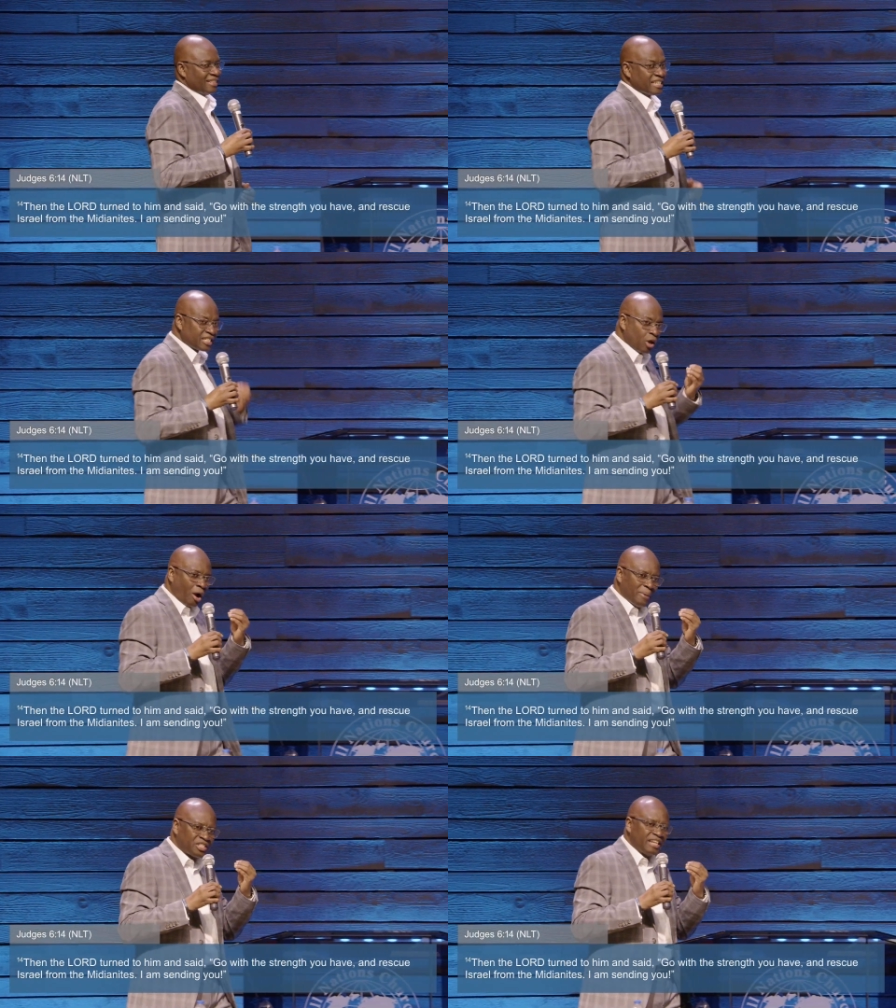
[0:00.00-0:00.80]
This is the
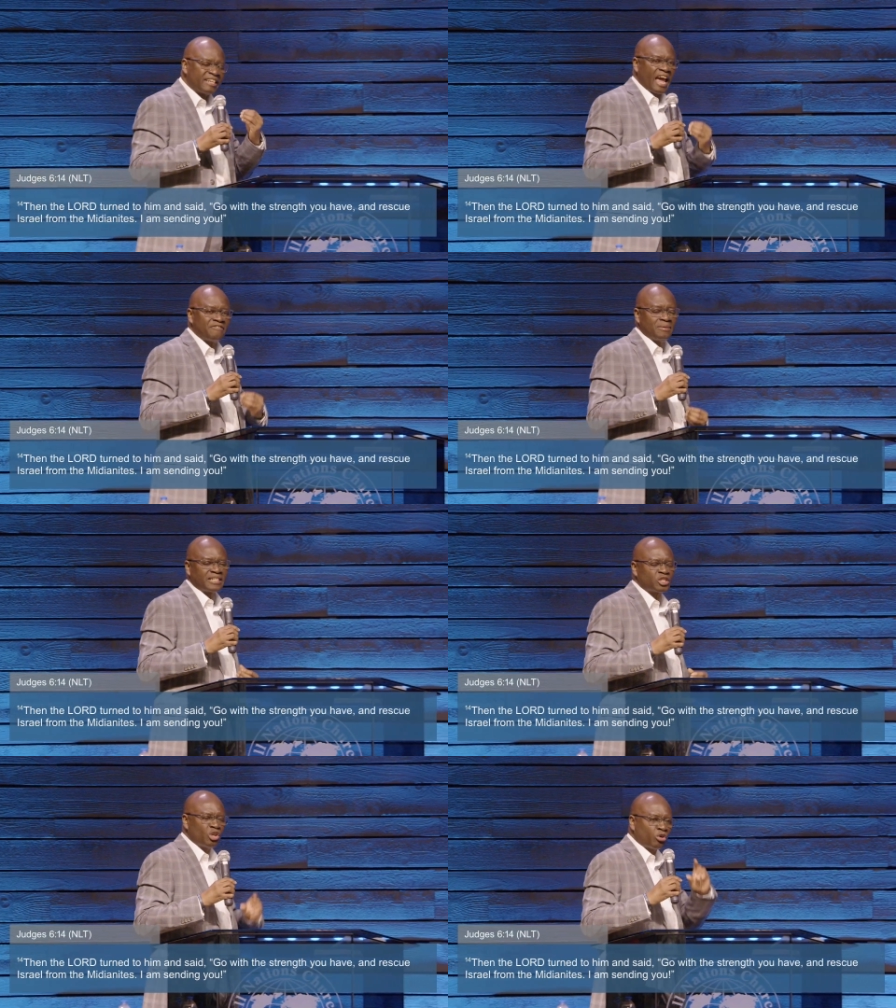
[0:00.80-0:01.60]
commission he gave him. He
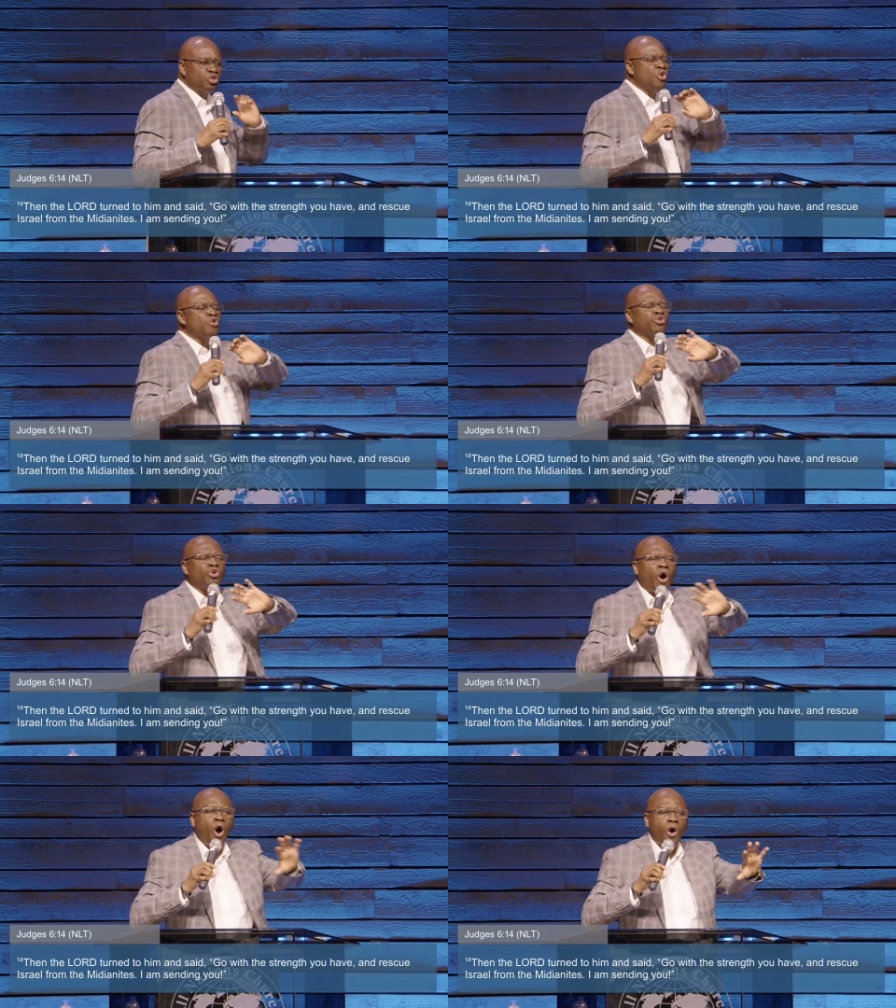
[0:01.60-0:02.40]
says, Look, you
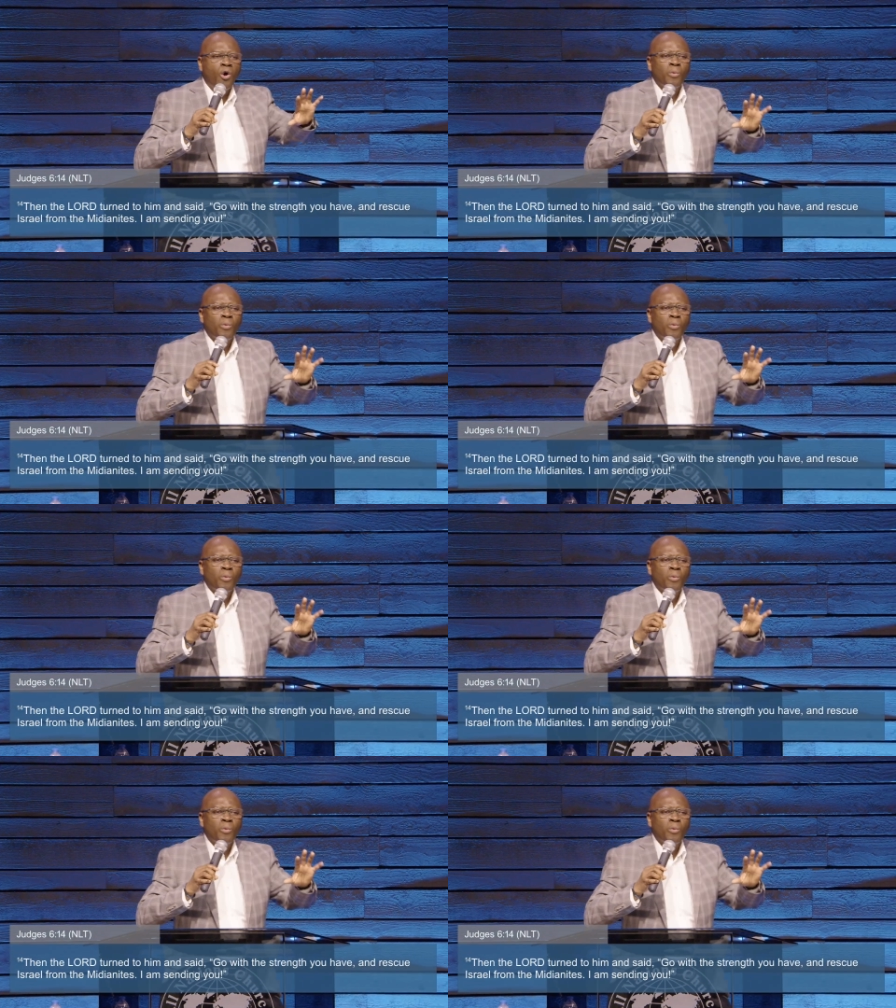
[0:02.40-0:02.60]
go